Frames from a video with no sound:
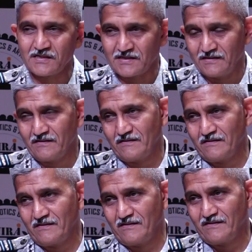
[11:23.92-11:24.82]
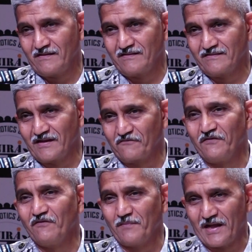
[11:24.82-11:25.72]
And I'm certain
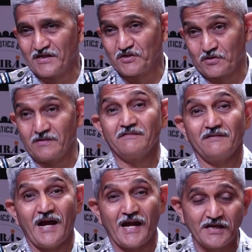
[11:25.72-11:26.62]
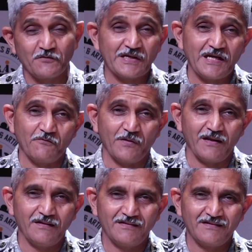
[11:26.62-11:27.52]
that we will manage it
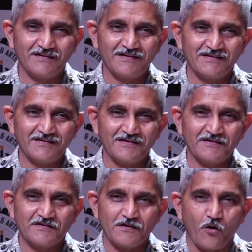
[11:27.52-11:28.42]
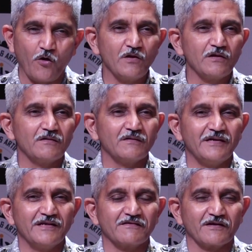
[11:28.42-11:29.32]
adequately well.
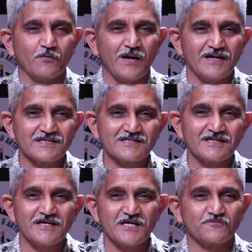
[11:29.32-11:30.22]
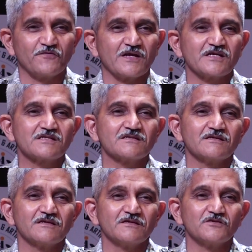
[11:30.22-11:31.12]
All it requires is for
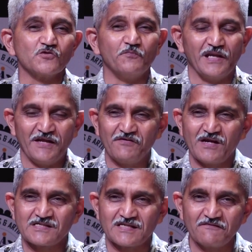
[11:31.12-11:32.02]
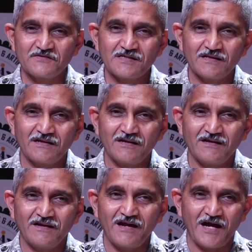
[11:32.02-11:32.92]
us to believe in ourselves
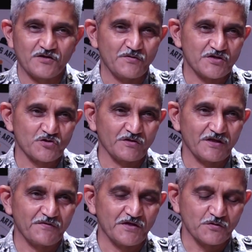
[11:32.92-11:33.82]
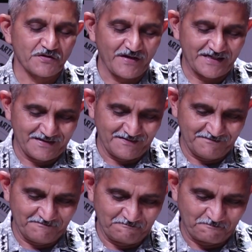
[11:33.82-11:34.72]
and to ensure that we do it
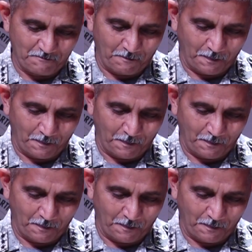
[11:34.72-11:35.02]
right.